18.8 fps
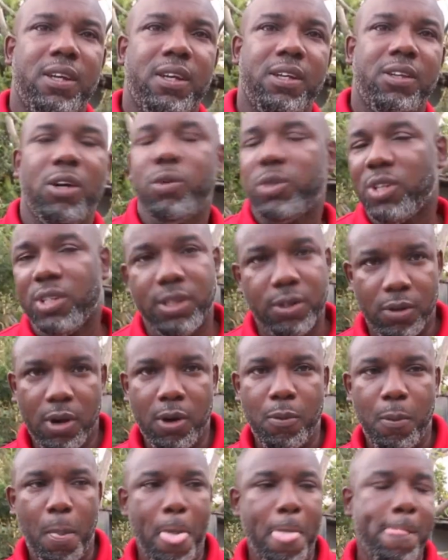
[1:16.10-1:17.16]
And I was on the
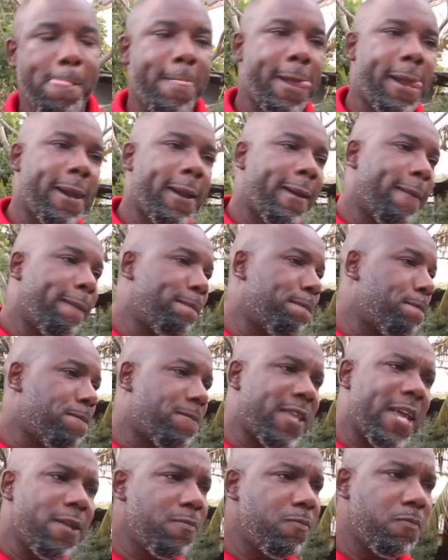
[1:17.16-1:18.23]
ground. Um,
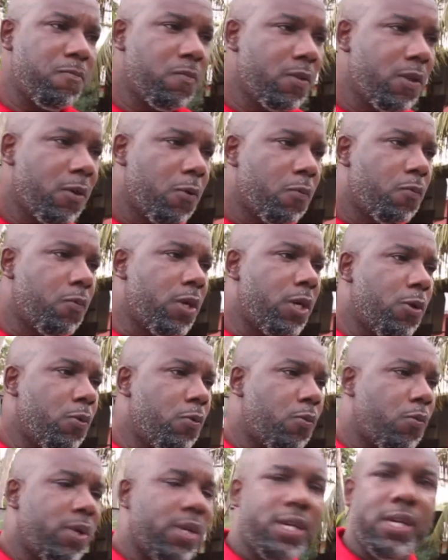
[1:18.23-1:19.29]
then we,
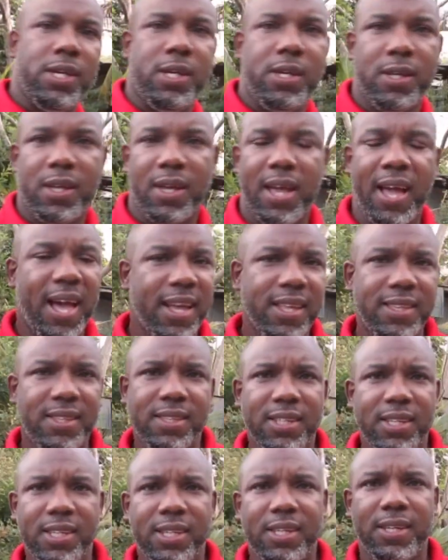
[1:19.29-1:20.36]
we had
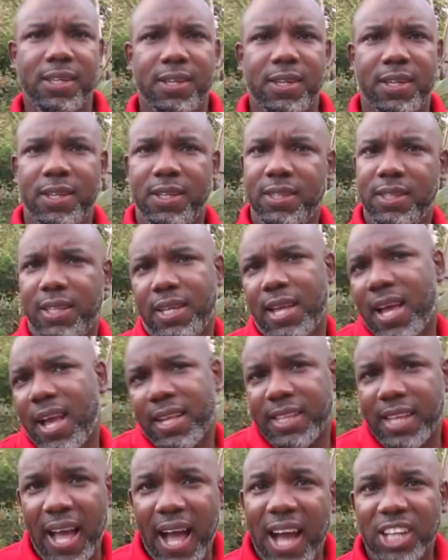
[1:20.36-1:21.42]
the, the,
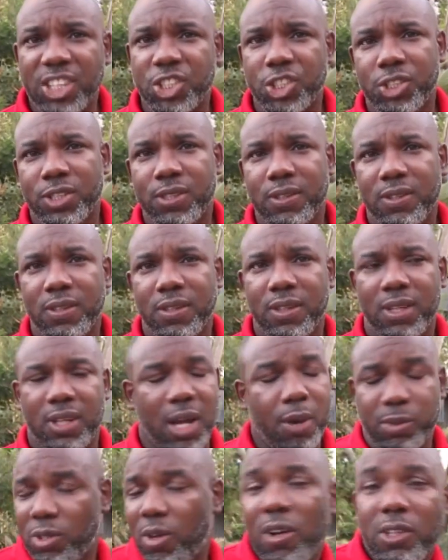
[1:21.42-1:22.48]
the, ash. I
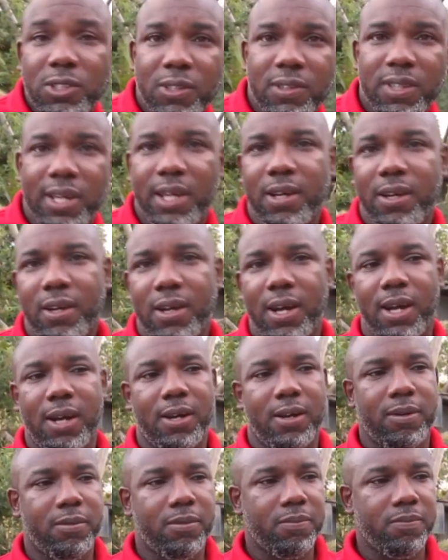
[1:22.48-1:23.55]
was also there
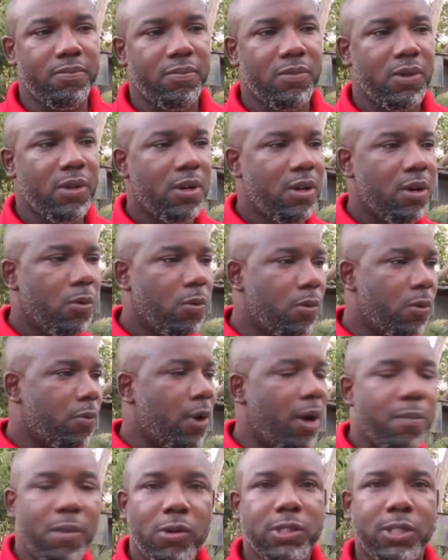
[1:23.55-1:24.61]
um,
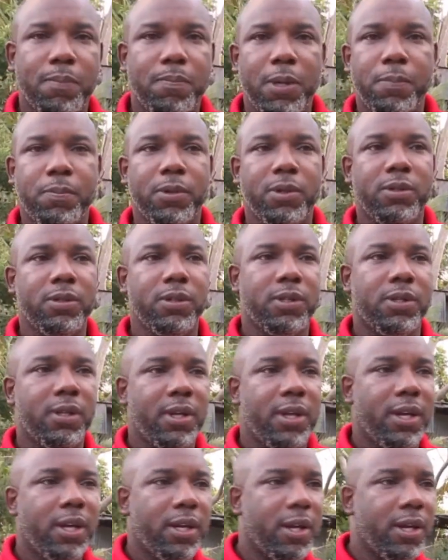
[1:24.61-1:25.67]
amongst the people
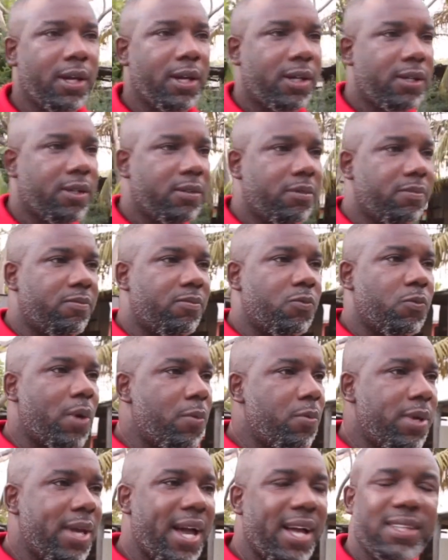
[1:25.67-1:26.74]
um, when
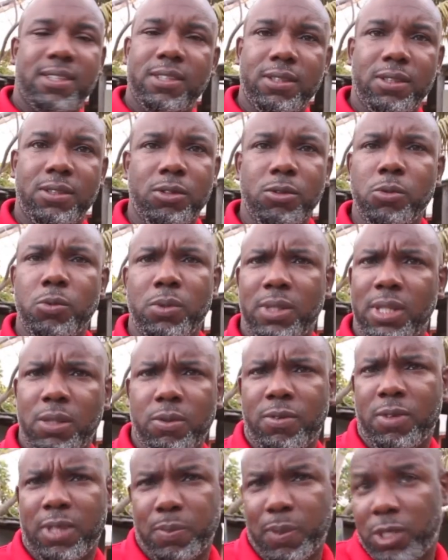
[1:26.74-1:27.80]
we had to do
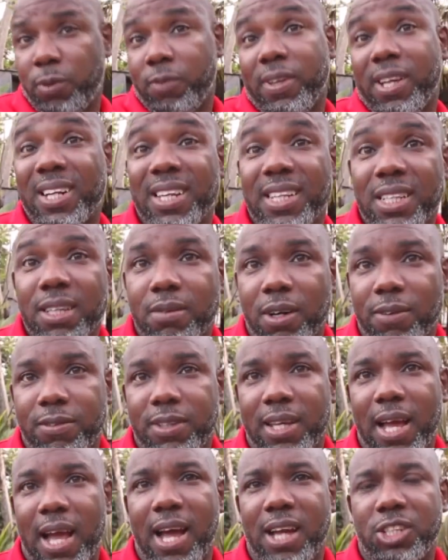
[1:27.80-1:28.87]
deal, especially with the cleanup of
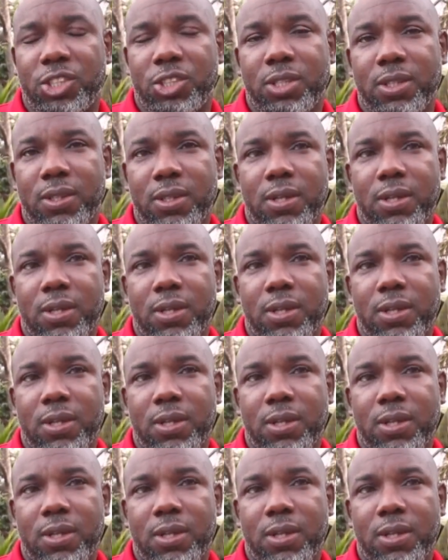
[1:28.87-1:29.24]
the ash.